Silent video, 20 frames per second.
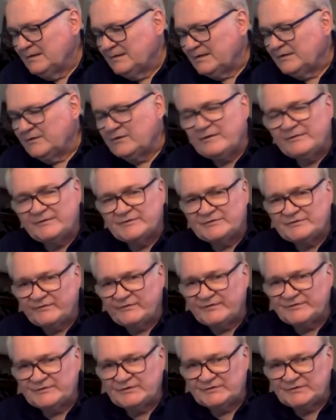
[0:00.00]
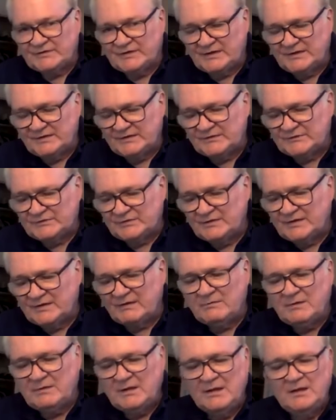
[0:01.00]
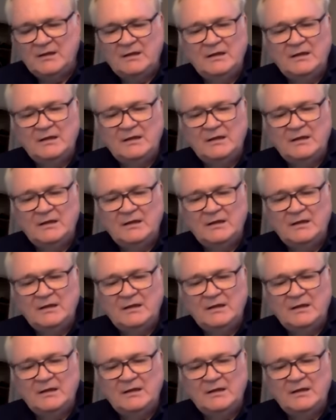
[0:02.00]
you have the sufficiency condition. Now,